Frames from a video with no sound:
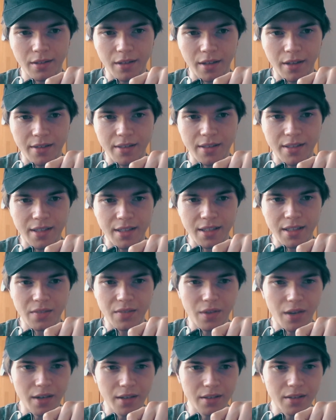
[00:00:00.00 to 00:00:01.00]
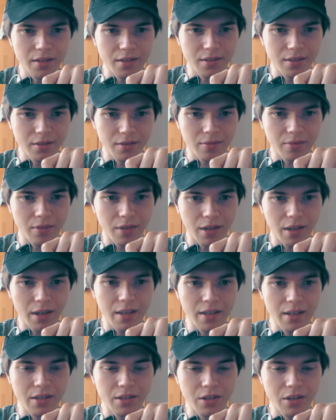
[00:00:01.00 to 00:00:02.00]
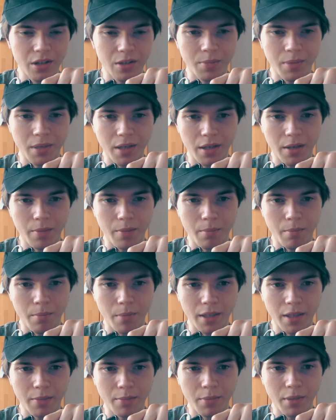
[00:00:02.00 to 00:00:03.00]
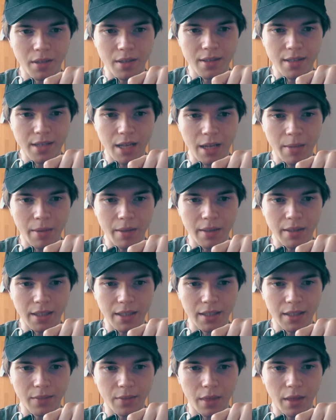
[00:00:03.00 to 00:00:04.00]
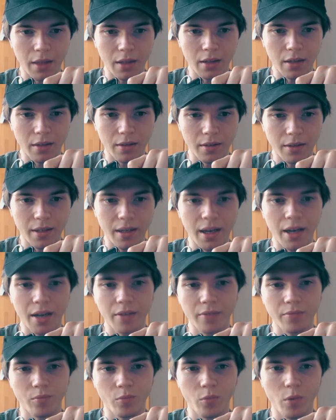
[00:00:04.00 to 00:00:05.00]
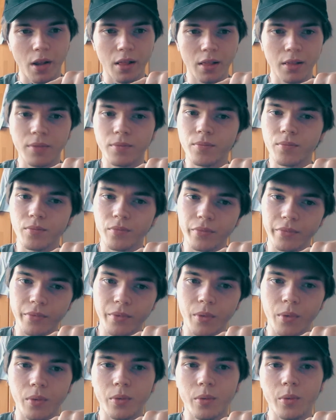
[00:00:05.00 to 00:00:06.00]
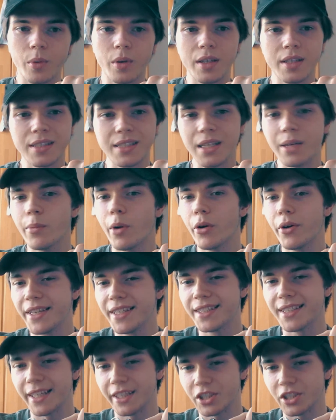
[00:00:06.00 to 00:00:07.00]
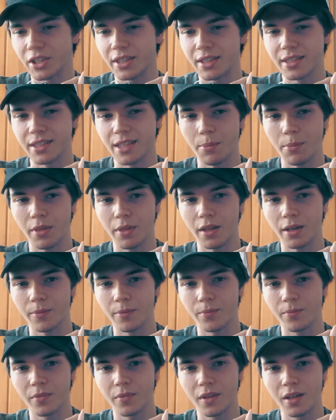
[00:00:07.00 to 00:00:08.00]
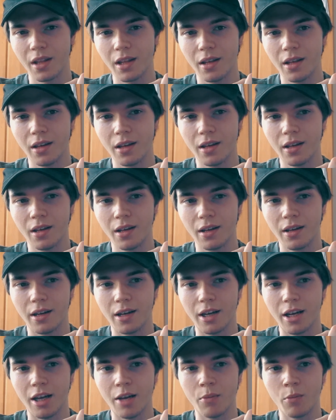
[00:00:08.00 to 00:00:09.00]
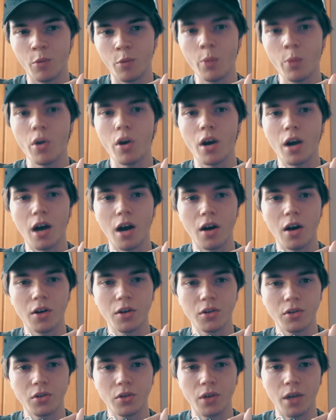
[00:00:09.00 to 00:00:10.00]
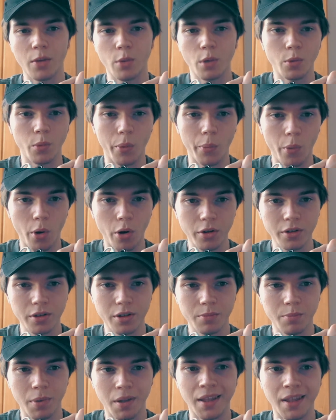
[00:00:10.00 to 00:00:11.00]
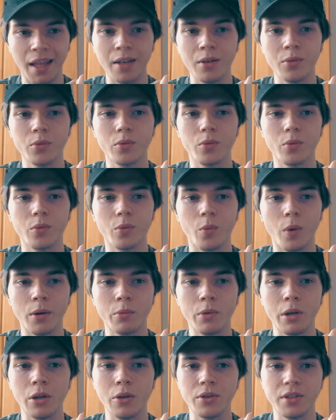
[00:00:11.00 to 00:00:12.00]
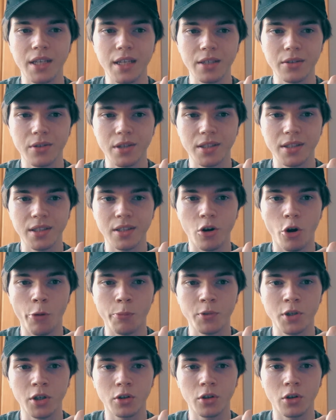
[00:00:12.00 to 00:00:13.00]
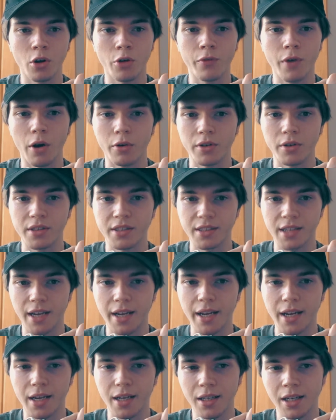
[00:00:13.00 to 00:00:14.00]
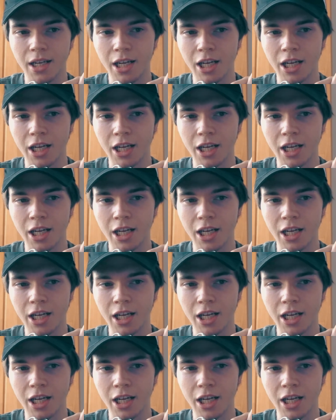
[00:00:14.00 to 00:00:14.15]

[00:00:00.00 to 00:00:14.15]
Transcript: unsatisfied? It is not, but I might be the same exact thing. Yeah, well, somehow it is actually the same thing. Um, we work hard to get what we want, but then when we lose interest in the object of our desire,